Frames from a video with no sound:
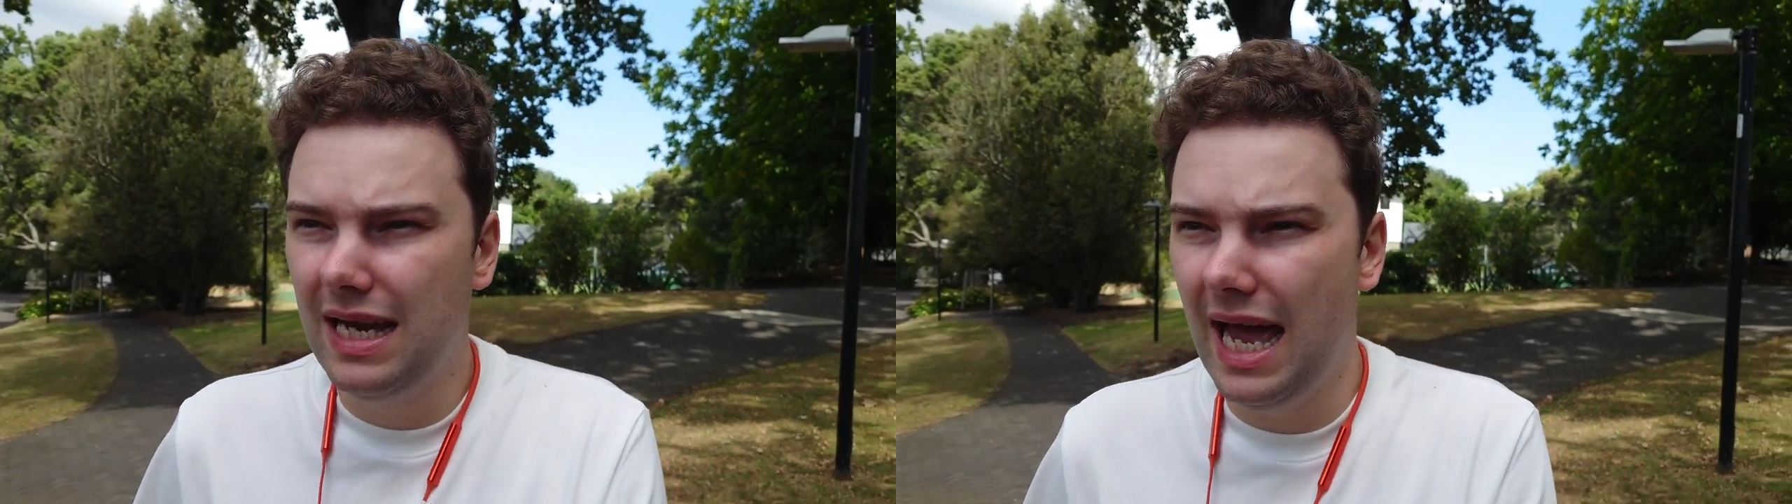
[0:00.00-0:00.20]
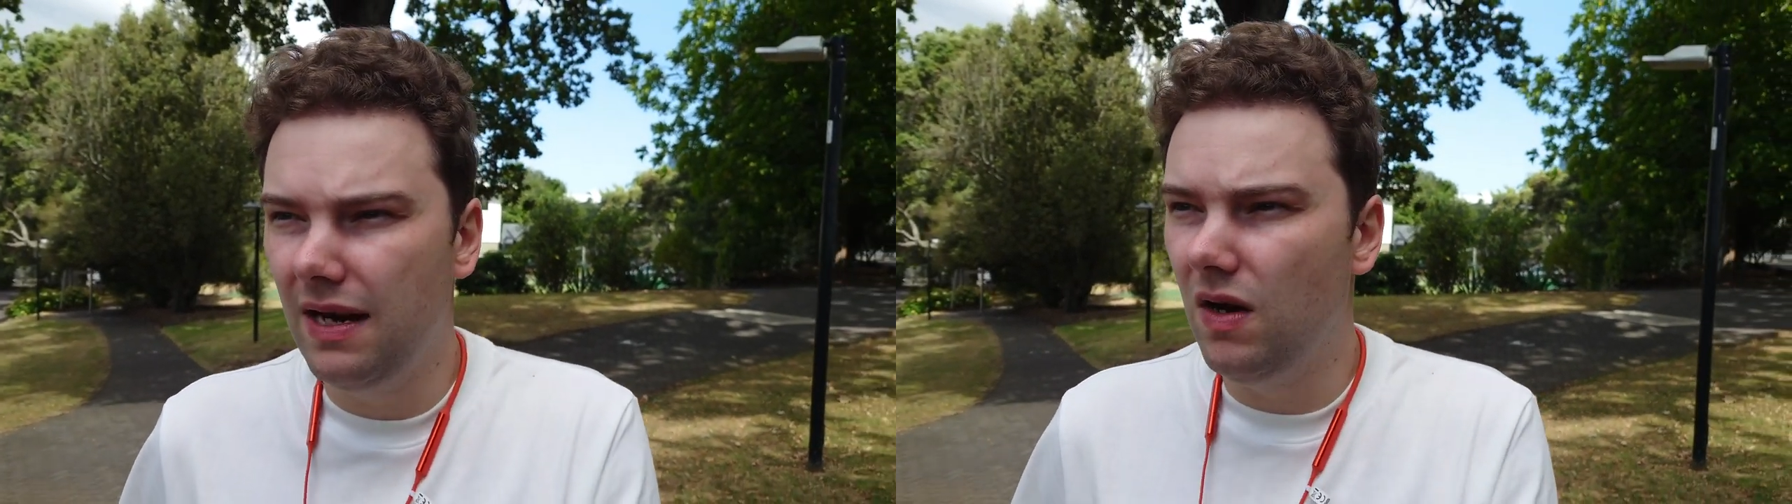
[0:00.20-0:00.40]

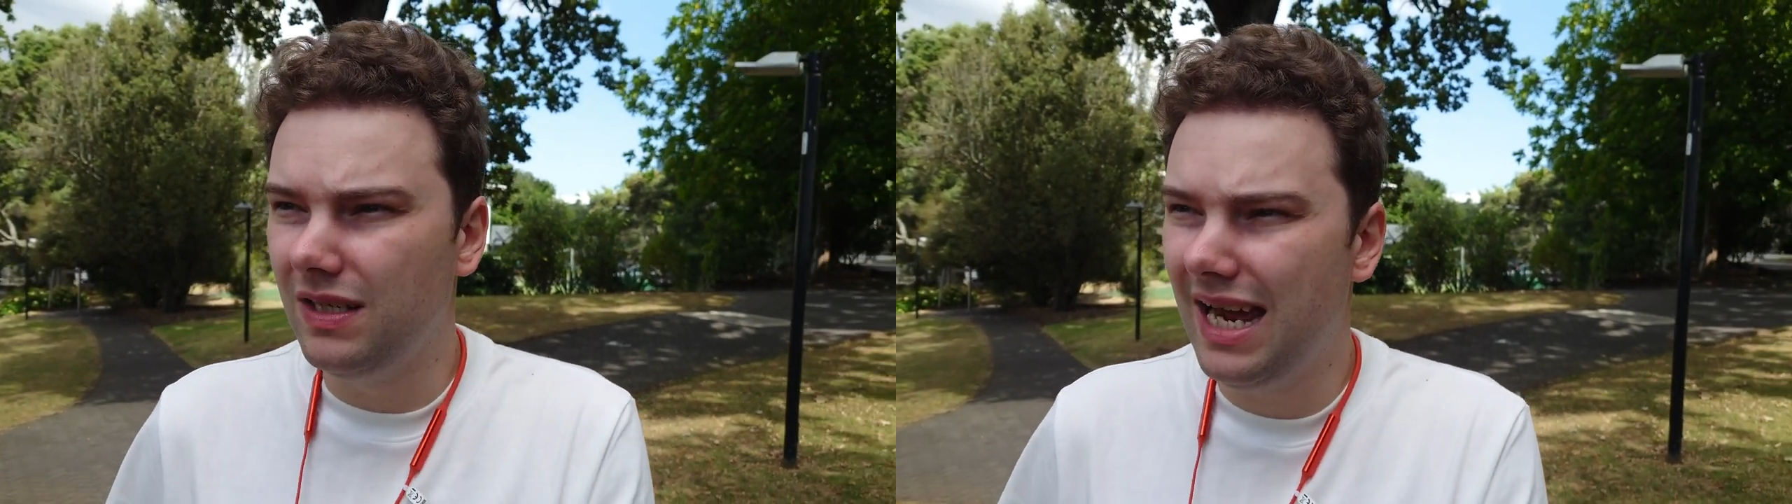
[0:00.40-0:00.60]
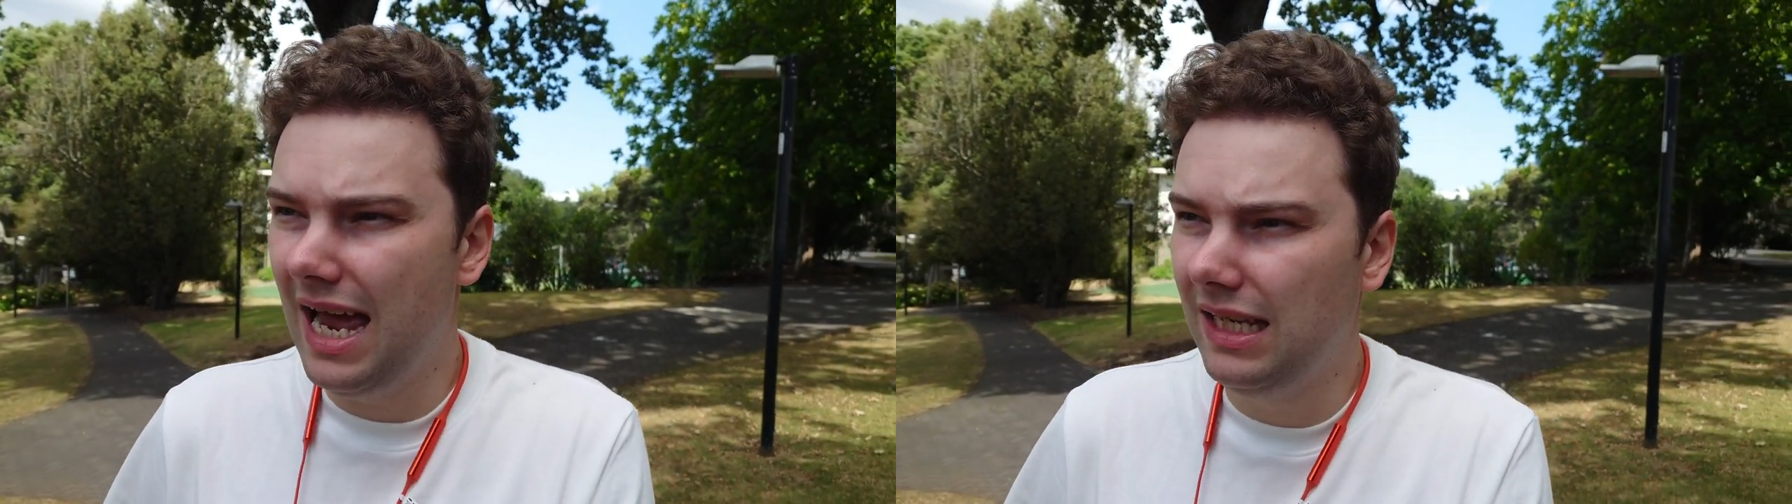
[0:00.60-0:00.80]

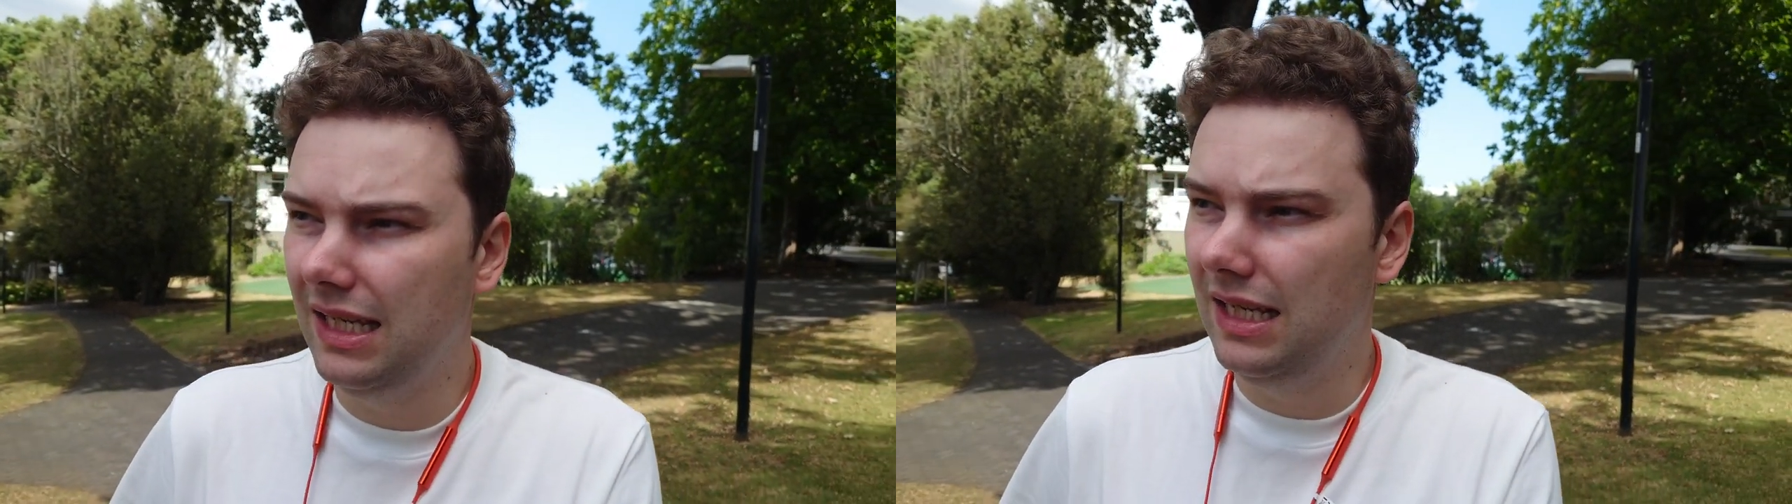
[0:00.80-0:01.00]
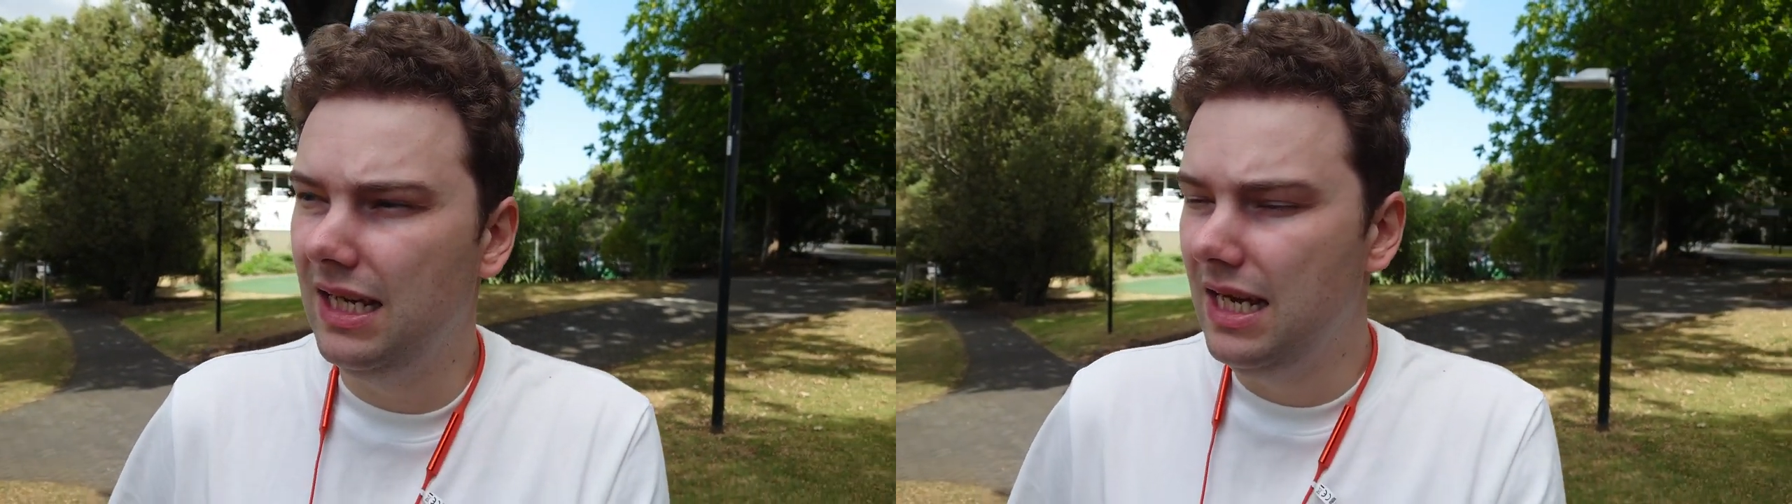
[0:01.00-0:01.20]
cannot
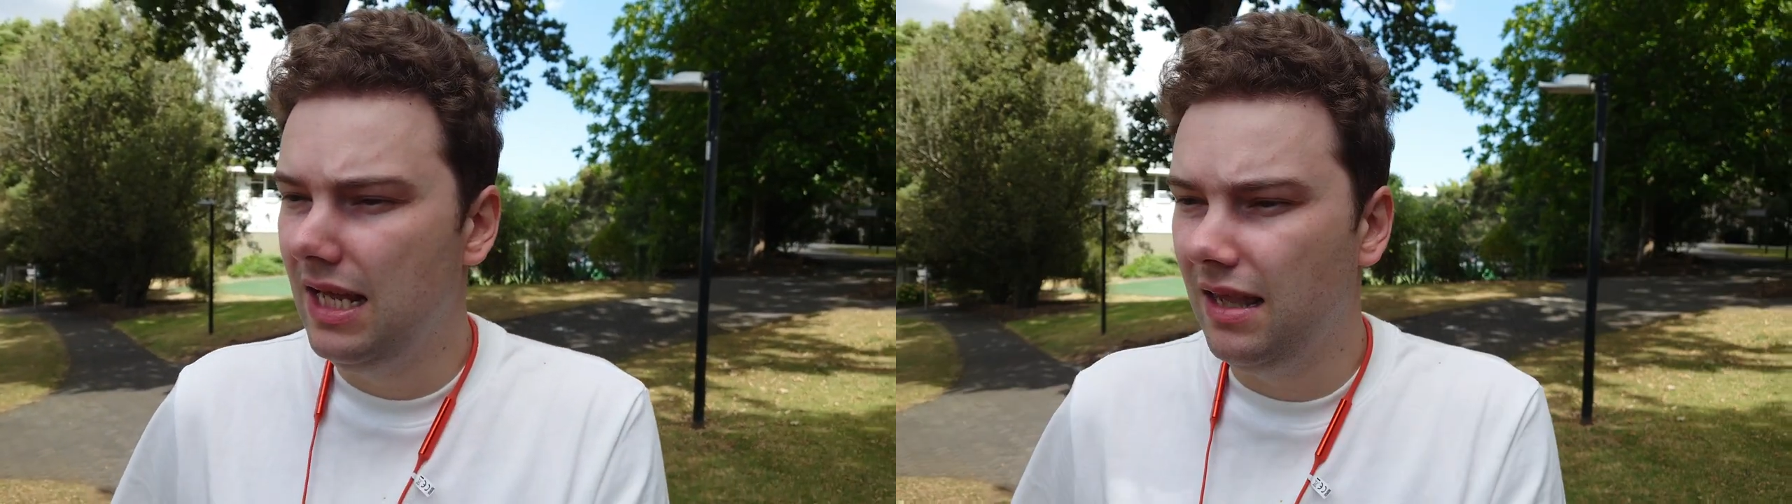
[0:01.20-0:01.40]
handle